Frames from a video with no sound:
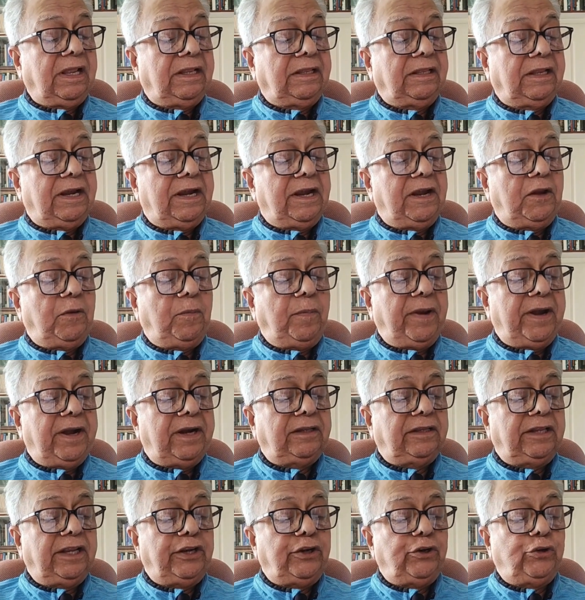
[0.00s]
Then
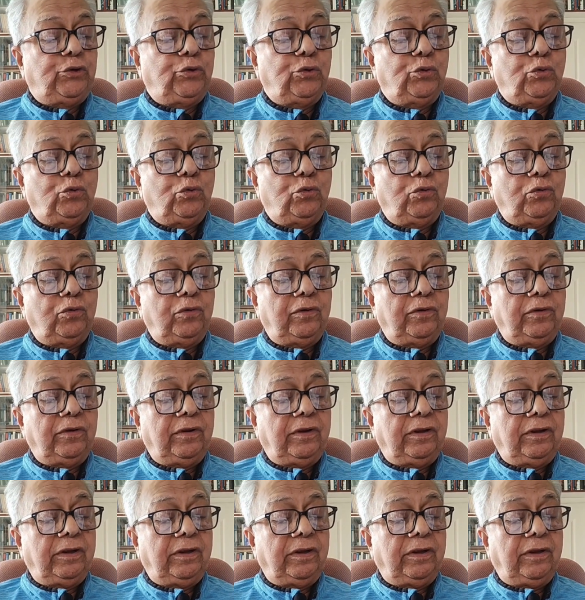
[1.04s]
debate the issue
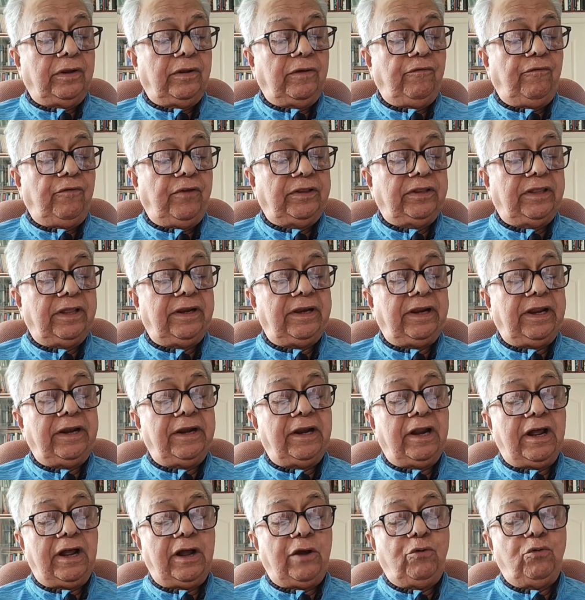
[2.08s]
whether
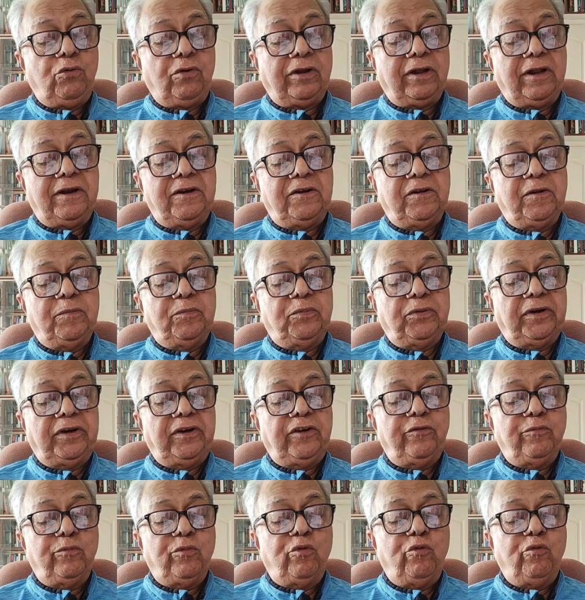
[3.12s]
and how
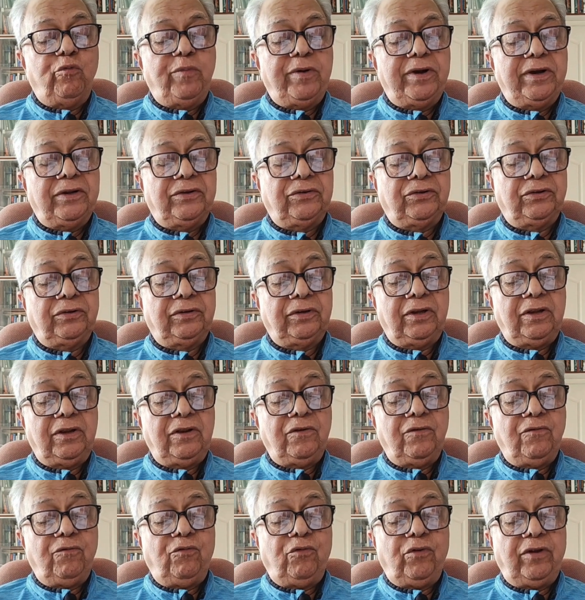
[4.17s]
contemporary movements
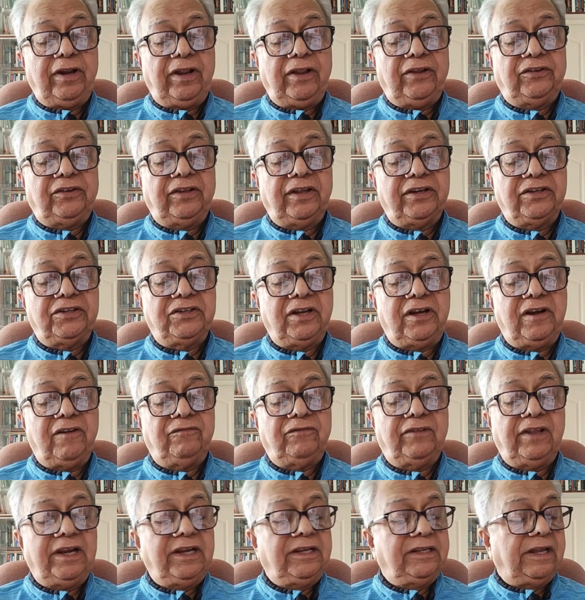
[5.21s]
for assertion
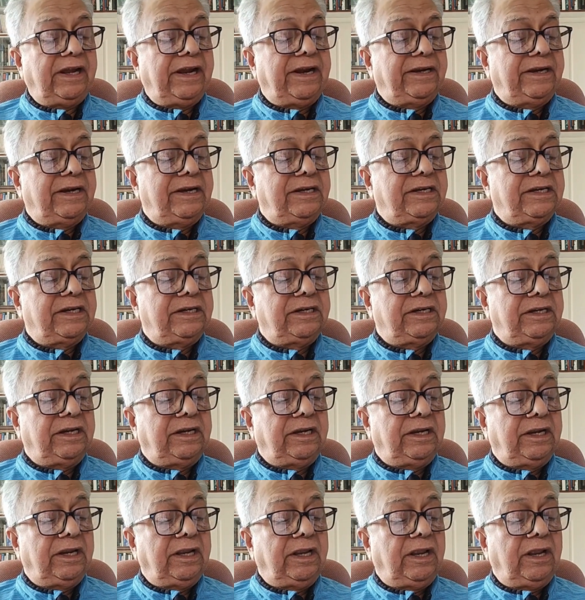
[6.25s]
of Dalit
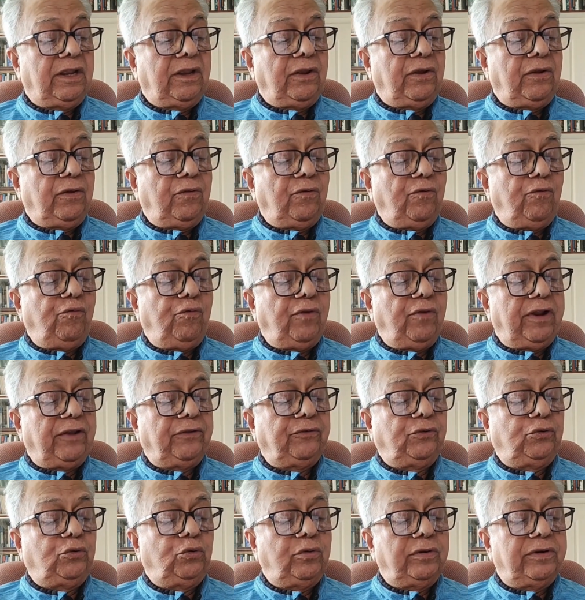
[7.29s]
identity
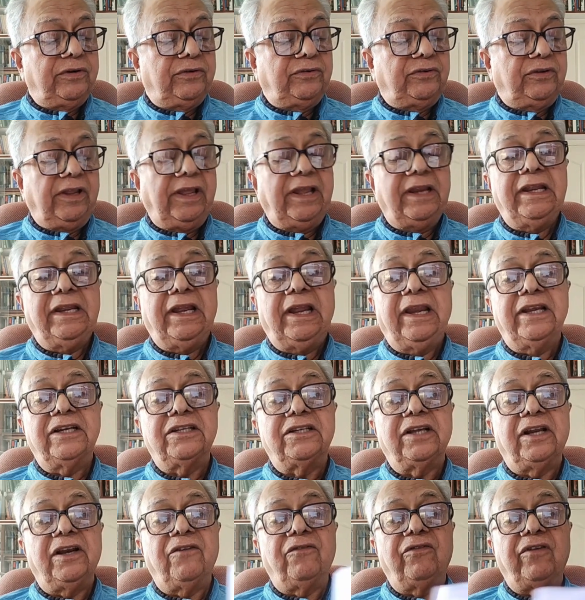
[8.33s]
works towards
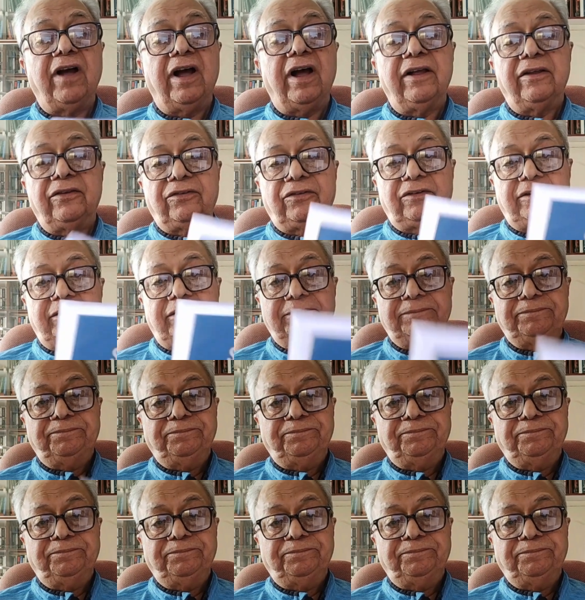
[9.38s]
annihilation of caste.